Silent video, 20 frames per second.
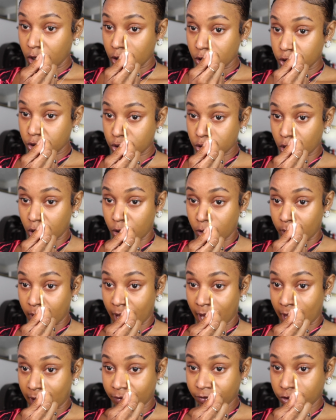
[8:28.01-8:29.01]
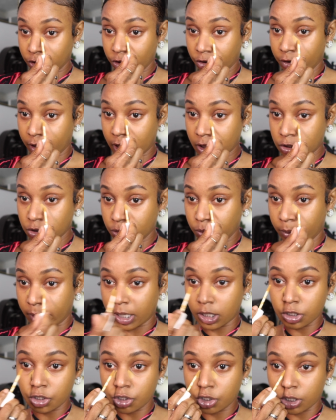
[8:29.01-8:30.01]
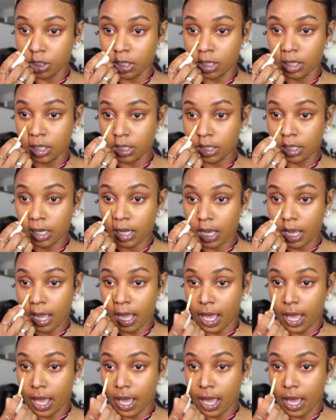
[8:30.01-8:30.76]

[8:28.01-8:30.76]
so after graduation